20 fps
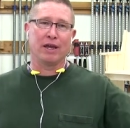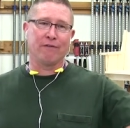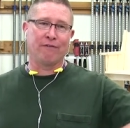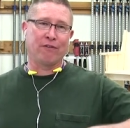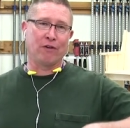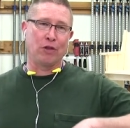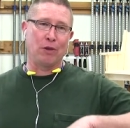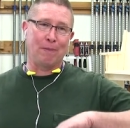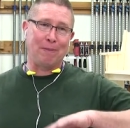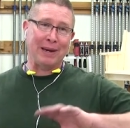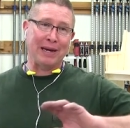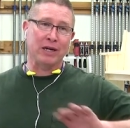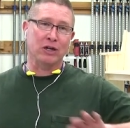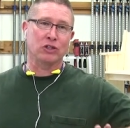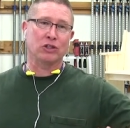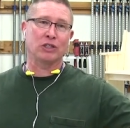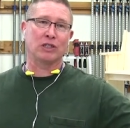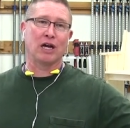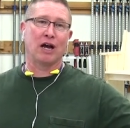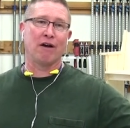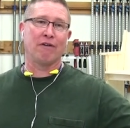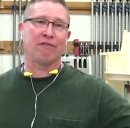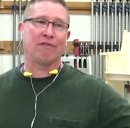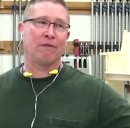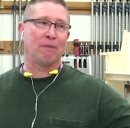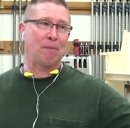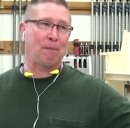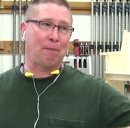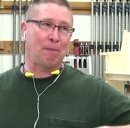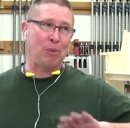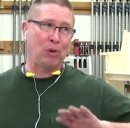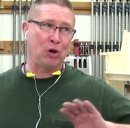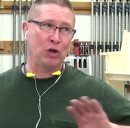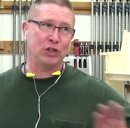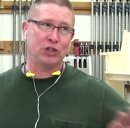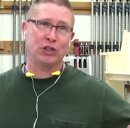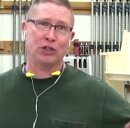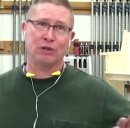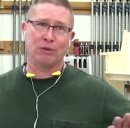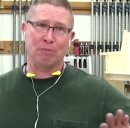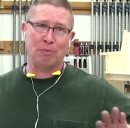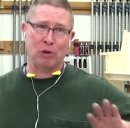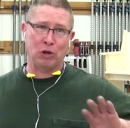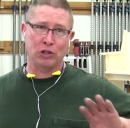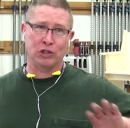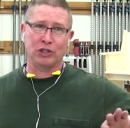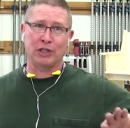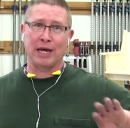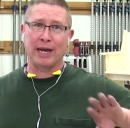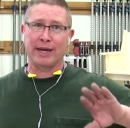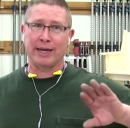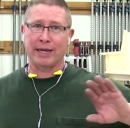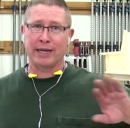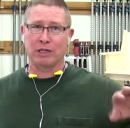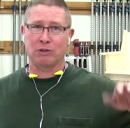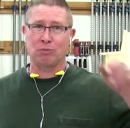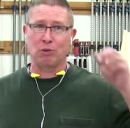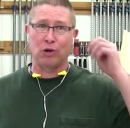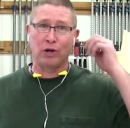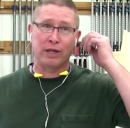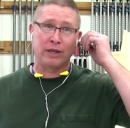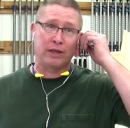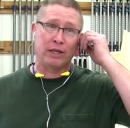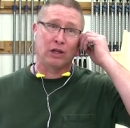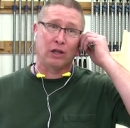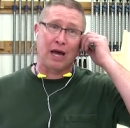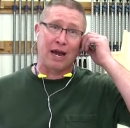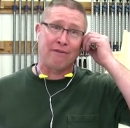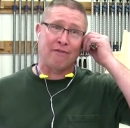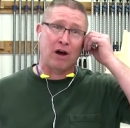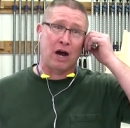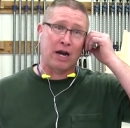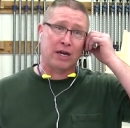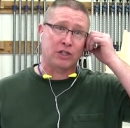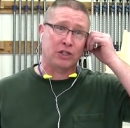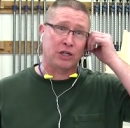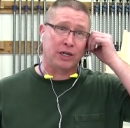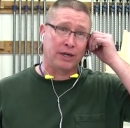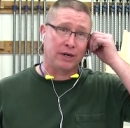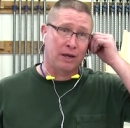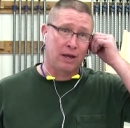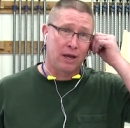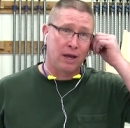For the bigger stuff, push, push that it gets put in the live auction.